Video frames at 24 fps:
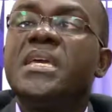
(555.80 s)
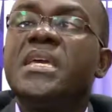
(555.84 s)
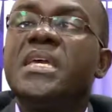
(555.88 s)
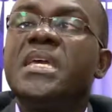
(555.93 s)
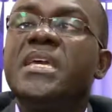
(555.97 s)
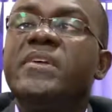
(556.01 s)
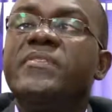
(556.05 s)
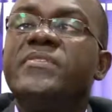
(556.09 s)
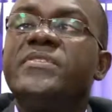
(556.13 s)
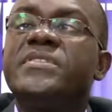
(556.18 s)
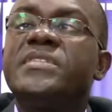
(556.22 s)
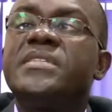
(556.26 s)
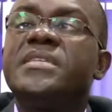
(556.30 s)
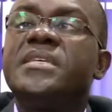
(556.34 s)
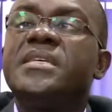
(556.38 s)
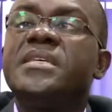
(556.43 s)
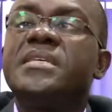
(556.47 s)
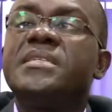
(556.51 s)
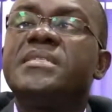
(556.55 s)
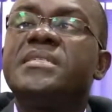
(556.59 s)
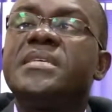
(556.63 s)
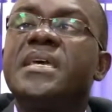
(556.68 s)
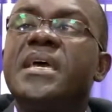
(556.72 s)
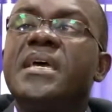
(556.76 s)
If
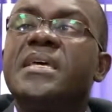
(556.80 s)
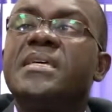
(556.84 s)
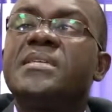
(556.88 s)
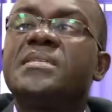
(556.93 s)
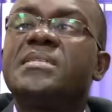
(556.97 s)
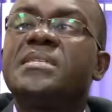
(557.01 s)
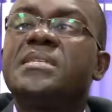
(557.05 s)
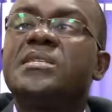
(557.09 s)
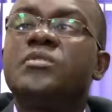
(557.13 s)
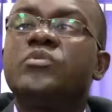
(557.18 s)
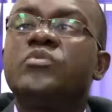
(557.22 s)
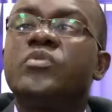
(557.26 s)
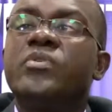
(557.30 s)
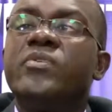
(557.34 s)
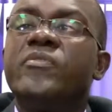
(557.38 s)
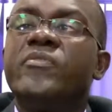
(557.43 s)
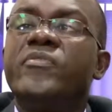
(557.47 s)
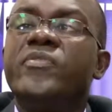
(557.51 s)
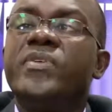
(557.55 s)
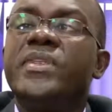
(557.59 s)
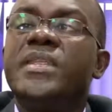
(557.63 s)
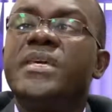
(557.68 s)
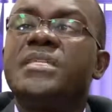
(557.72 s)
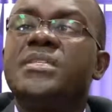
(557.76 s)
T tends to
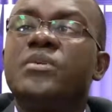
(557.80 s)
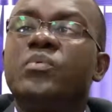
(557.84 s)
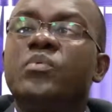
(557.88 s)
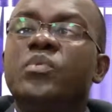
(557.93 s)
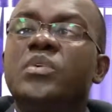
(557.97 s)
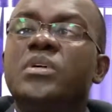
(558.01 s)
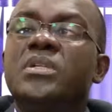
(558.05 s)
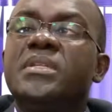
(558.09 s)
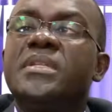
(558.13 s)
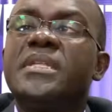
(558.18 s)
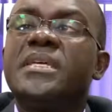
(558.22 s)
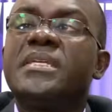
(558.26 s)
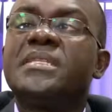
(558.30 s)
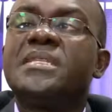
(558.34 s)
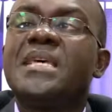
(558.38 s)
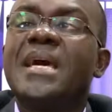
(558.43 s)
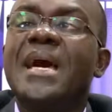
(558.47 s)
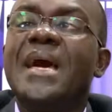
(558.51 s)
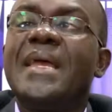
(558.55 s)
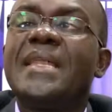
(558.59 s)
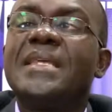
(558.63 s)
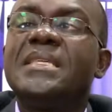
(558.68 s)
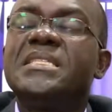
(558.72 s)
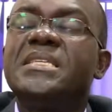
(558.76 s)
infinity, will this
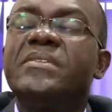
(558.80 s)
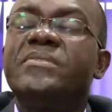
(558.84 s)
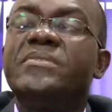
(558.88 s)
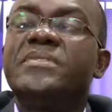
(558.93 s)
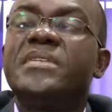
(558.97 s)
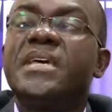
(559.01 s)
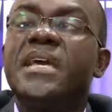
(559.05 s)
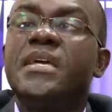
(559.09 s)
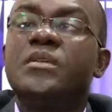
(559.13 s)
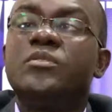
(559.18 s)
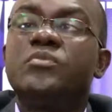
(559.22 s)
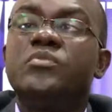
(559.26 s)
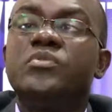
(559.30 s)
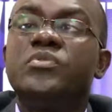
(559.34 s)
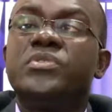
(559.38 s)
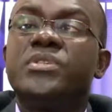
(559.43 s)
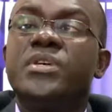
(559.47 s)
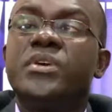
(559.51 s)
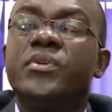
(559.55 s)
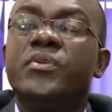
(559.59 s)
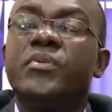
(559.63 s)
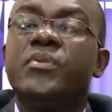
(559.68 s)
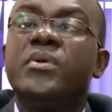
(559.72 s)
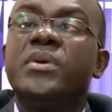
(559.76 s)
additive turn to
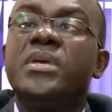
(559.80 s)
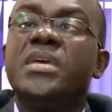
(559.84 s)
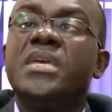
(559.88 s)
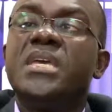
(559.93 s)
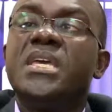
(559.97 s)
0?